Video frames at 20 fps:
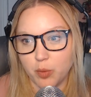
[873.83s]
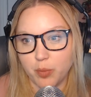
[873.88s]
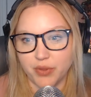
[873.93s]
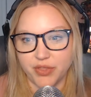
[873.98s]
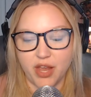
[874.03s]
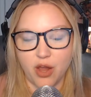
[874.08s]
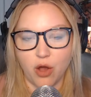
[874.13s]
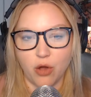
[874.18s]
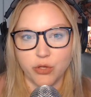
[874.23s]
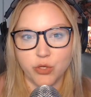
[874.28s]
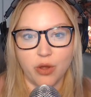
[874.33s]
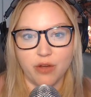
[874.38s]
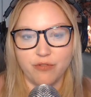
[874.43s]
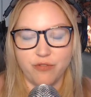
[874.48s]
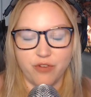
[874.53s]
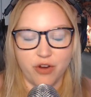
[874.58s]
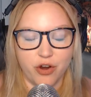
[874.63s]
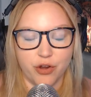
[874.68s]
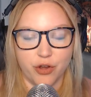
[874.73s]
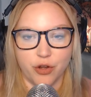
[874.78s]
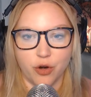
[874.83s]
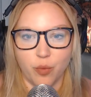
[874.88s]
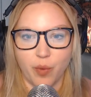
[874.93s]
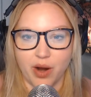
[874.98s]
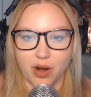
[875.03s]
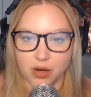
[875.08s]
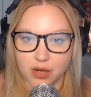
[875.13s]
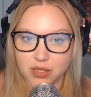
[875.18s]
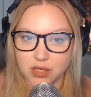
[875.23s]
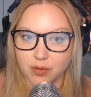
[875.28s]
but they also have very good
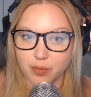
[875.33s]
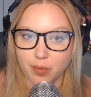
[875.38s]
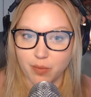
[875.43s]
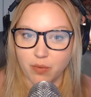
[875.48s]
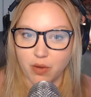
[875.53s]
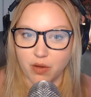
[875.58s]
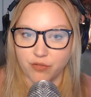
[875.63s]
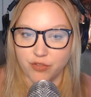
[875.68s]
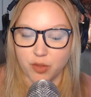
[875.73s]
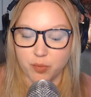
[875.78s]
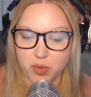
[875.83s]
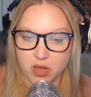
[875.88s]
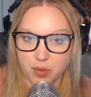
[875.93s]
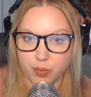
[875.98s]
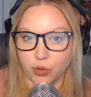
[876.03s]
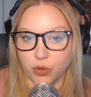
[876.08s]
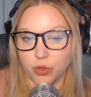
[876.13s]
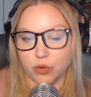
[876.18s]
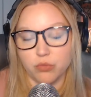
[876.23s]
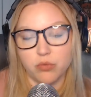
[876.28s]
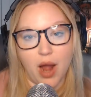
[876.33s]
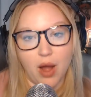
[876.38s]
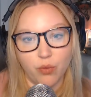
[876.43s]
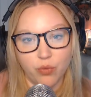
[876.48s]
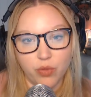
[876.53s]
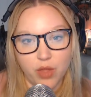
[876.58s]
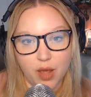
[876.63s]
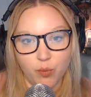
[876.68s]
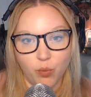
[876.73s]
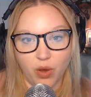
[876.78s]
awareness of the people
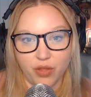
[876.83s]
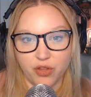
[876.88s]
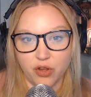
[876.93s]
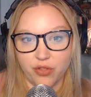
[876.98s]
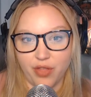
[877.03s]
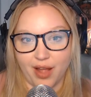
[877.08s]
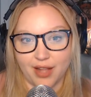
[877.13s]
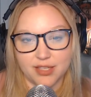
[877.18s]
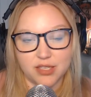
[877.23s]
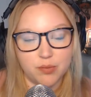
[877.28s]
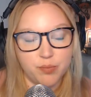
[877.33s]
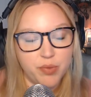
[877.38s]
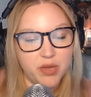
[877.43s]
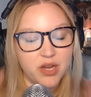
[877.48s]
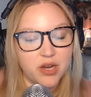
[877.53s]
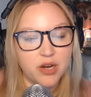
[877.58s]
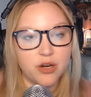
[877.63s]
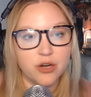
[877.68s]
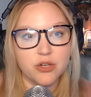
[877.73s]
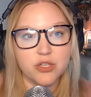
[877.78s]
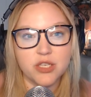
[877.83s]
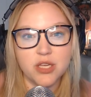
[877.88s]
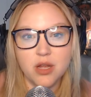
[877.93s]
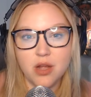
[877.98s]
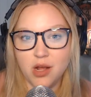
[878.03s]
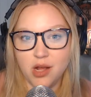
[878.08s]
around them, whether that's peers,